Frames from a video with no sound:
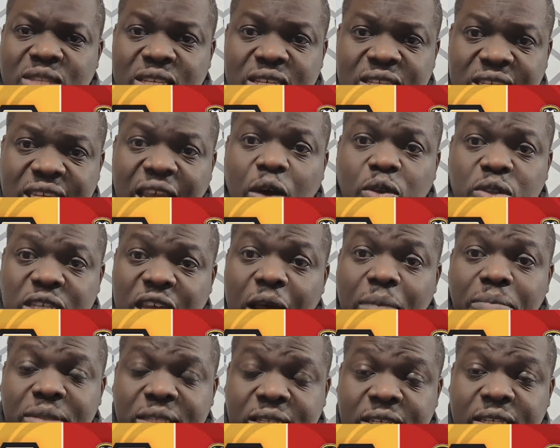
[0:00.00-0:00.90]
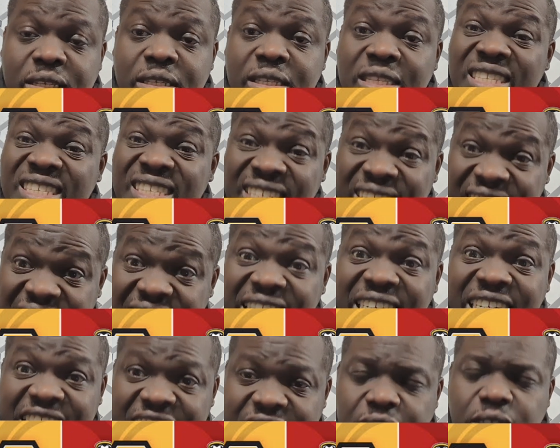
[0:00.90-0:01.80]
Southampton
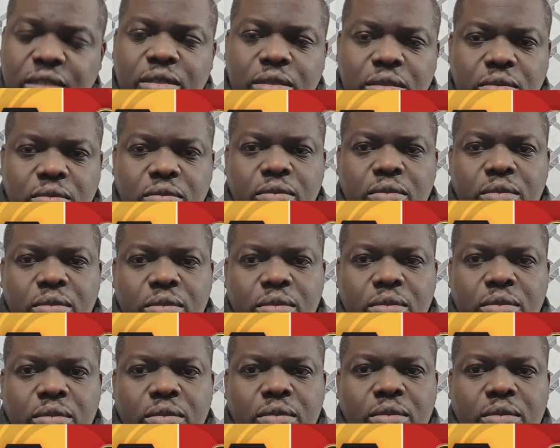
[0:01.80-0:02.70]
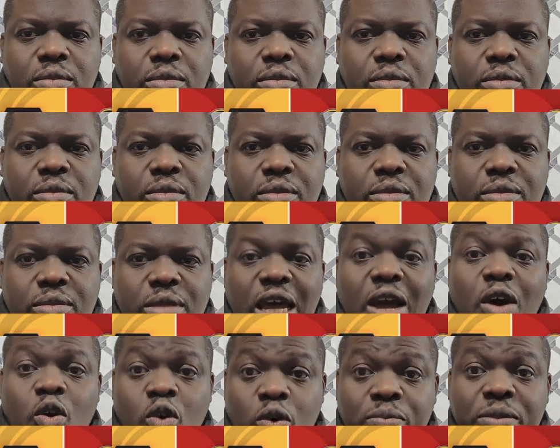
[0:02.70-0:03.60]
3-0.
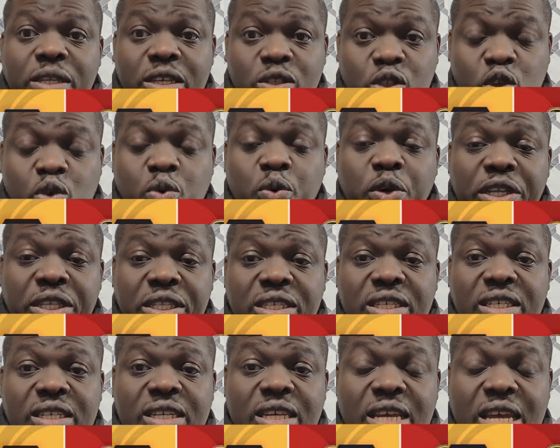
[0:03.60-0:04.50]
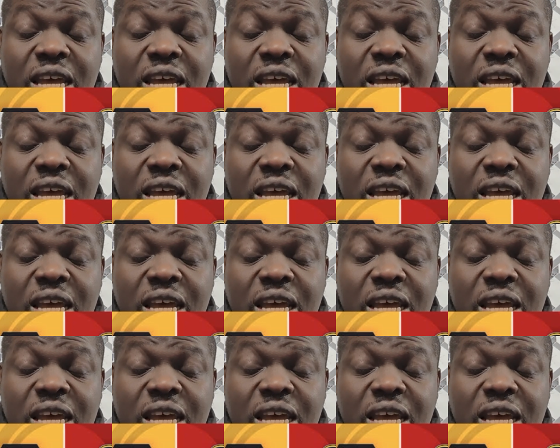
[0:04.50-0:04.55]
I hope they do it.